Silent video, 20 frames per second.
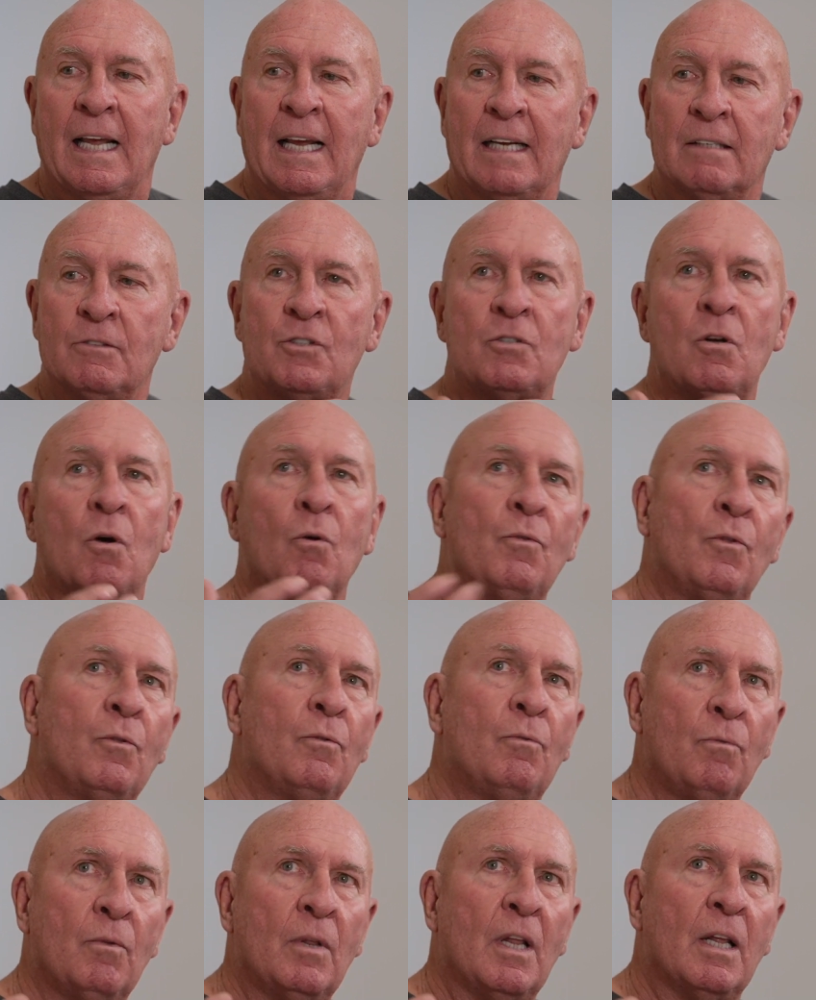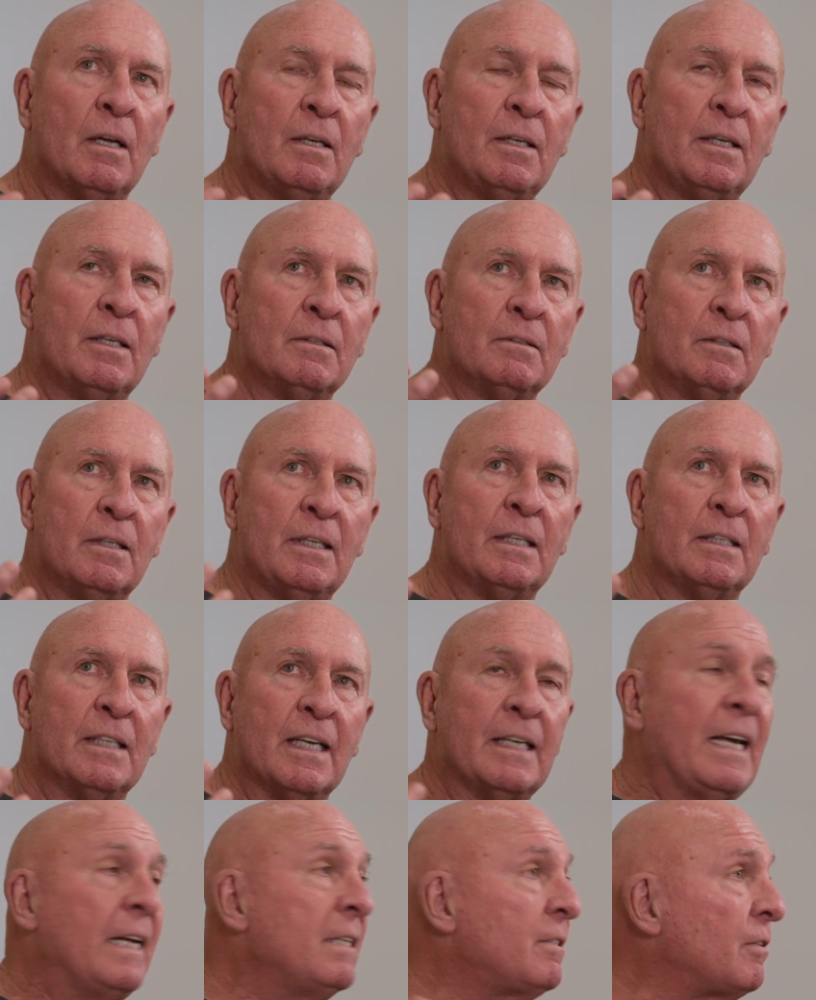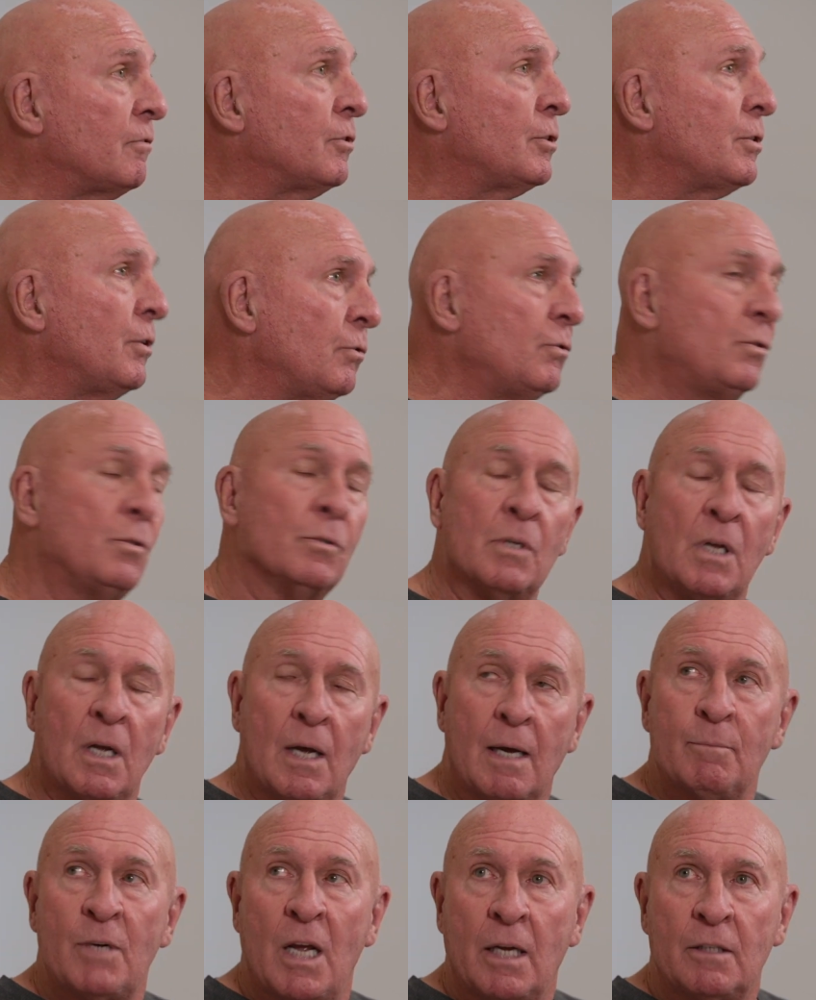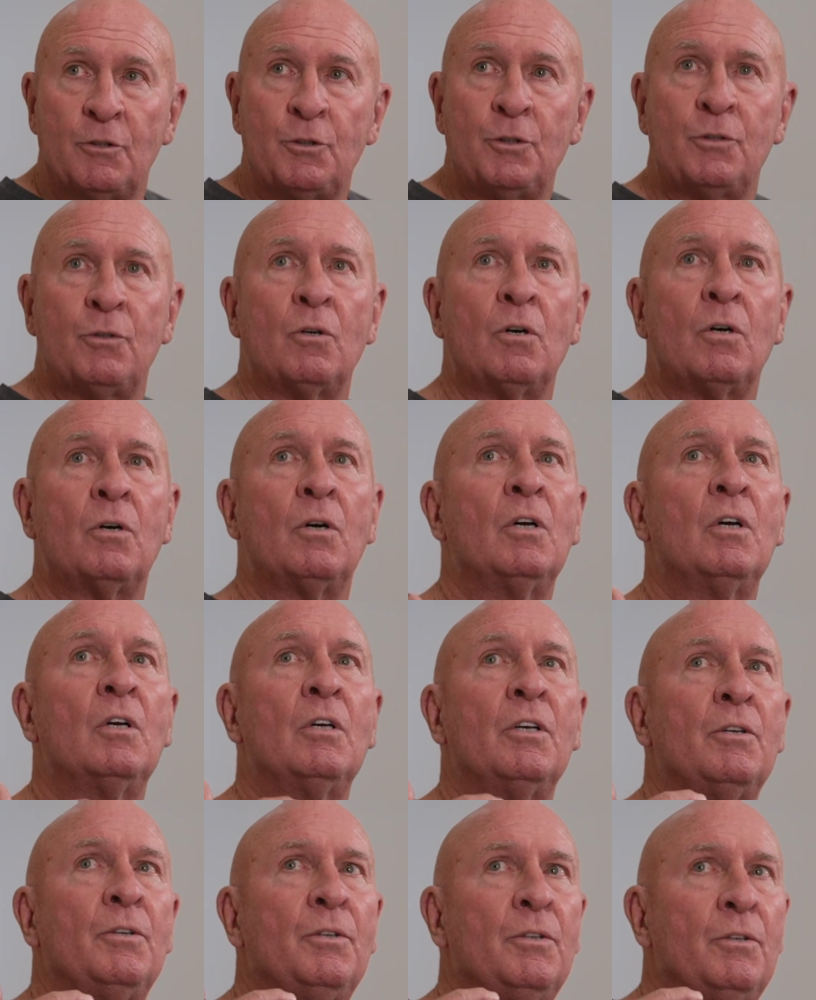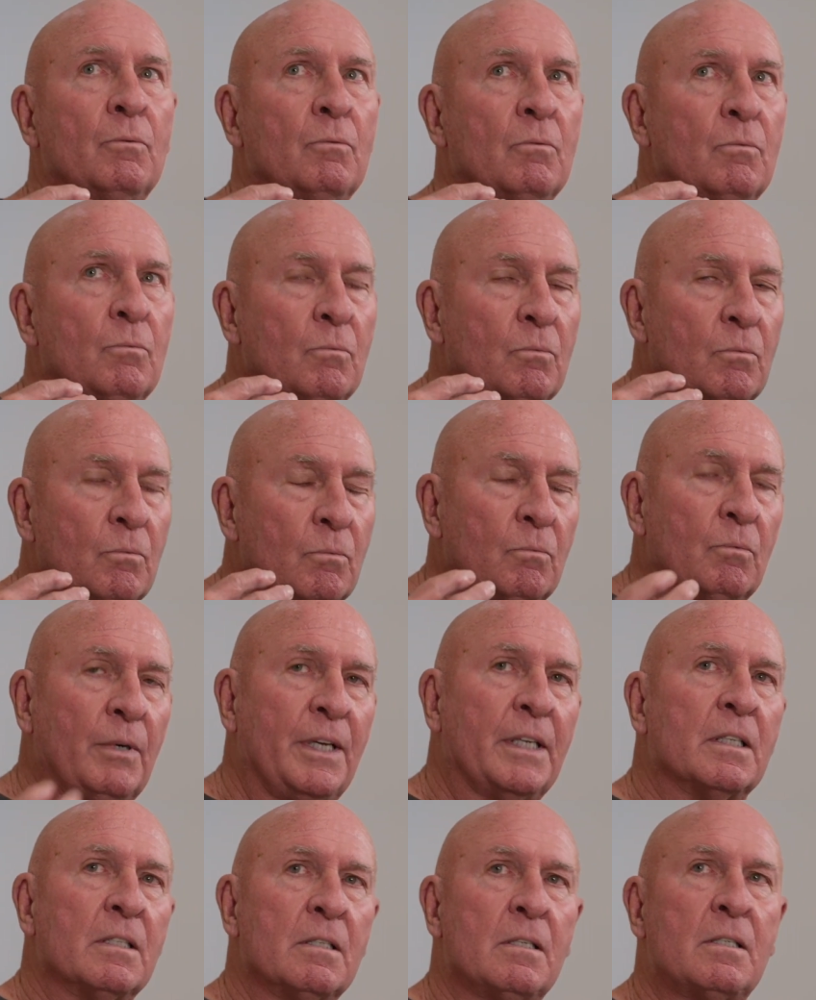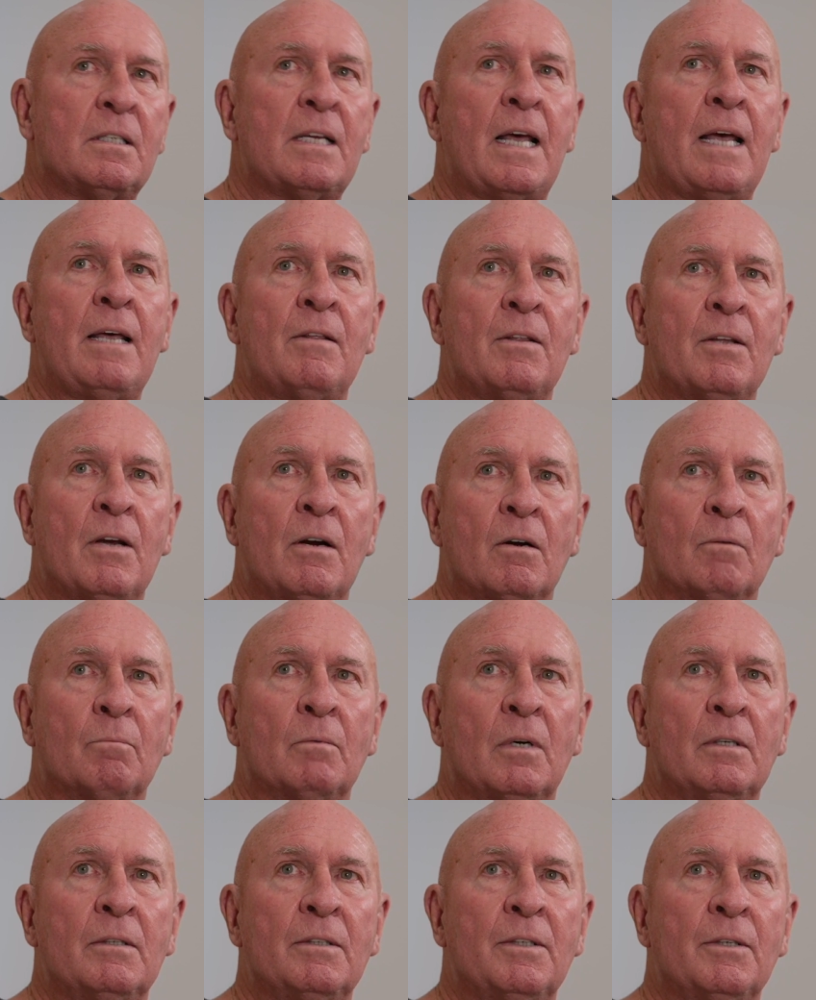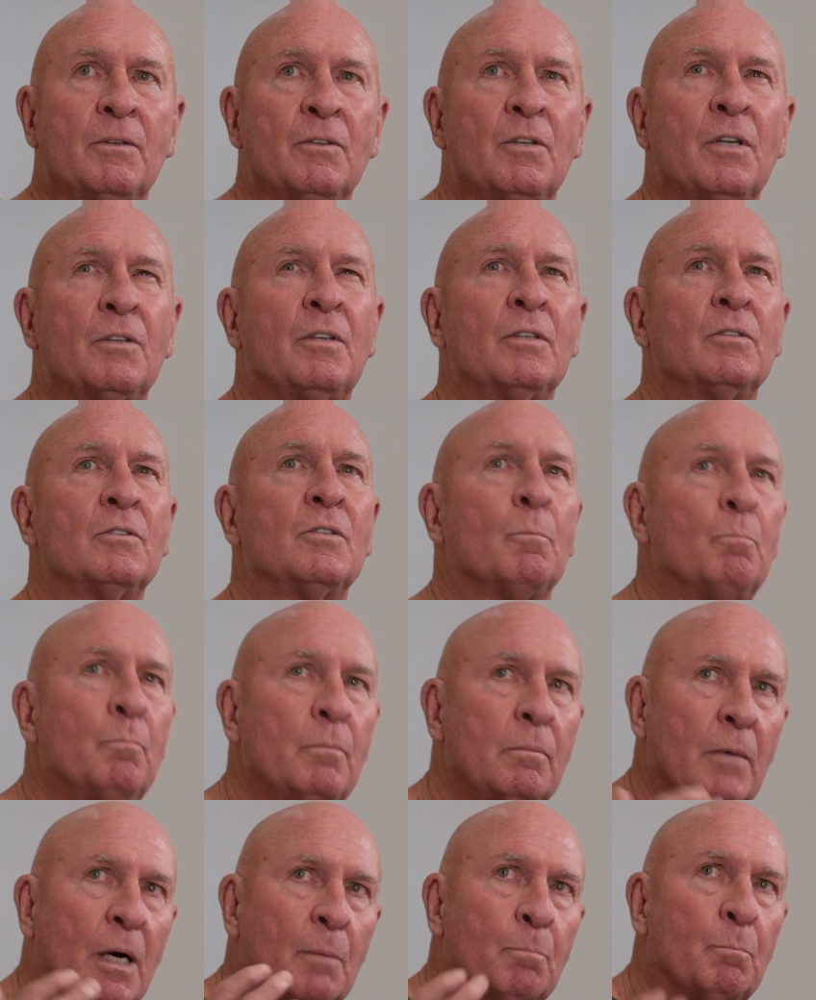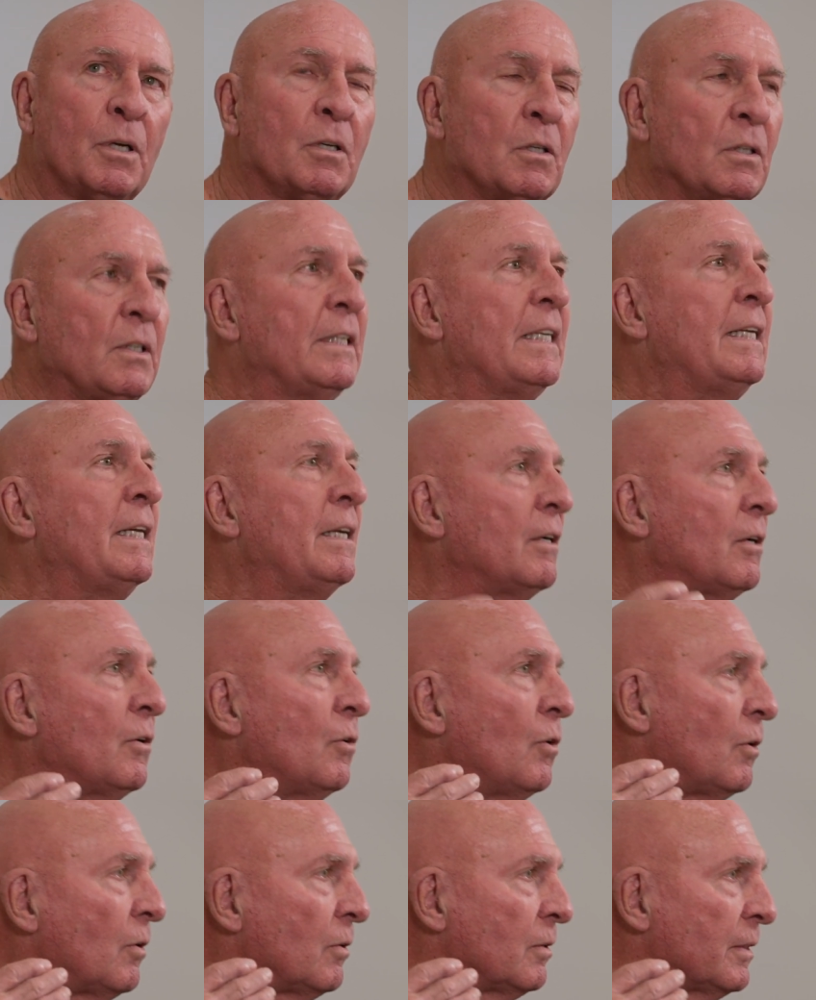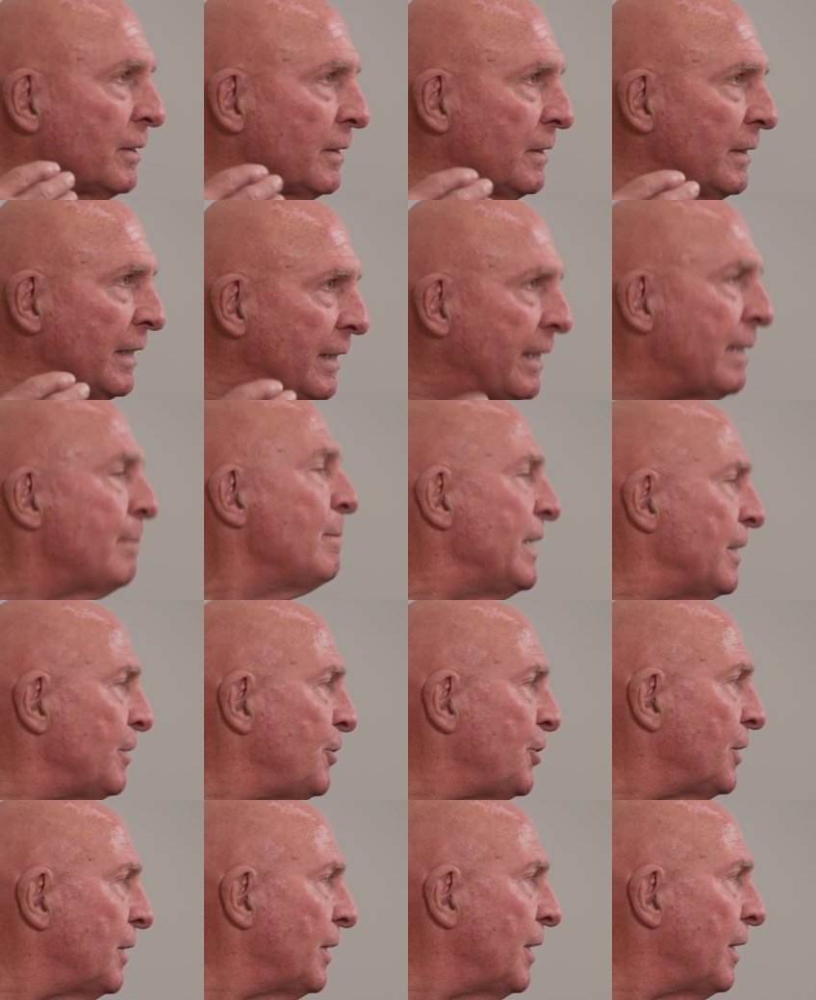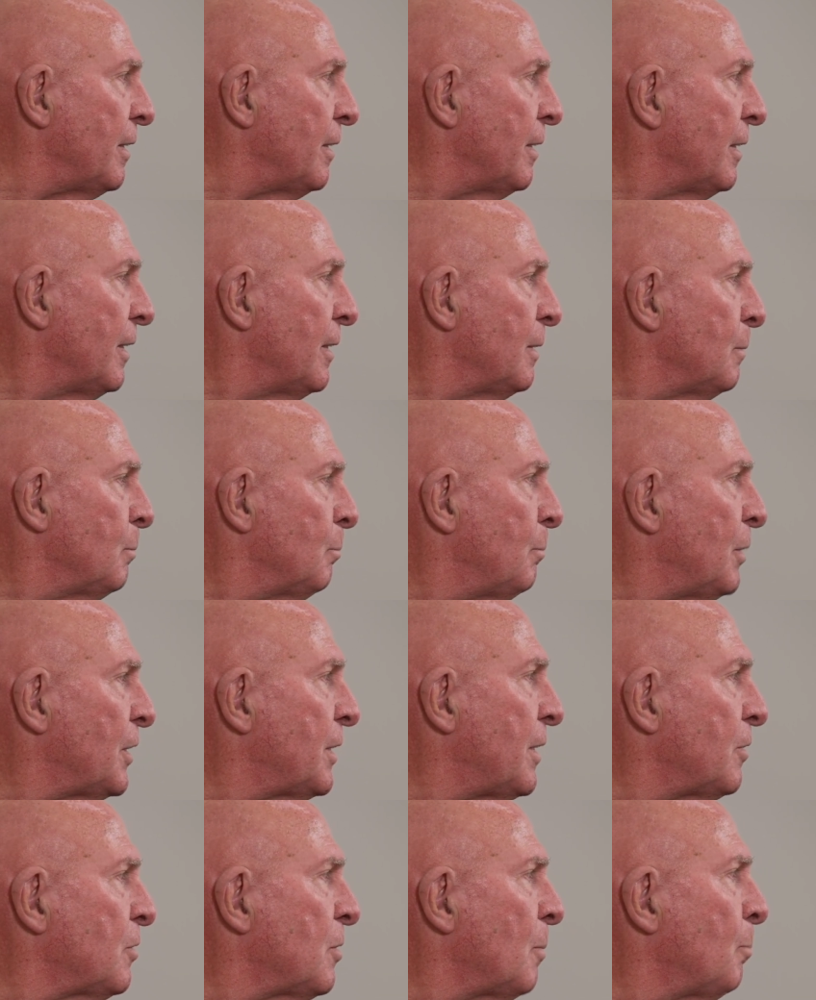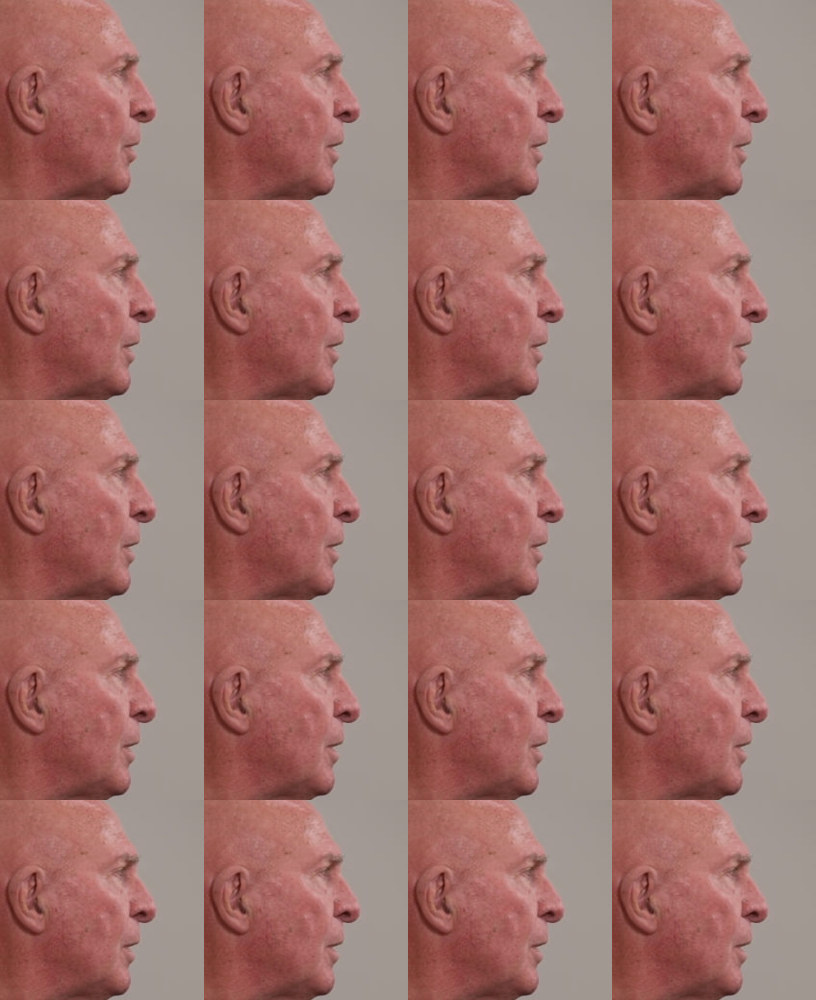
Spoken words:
And so in the case of Susan, I'm not sure we can say there, you know, that there's a political image in it, but there's a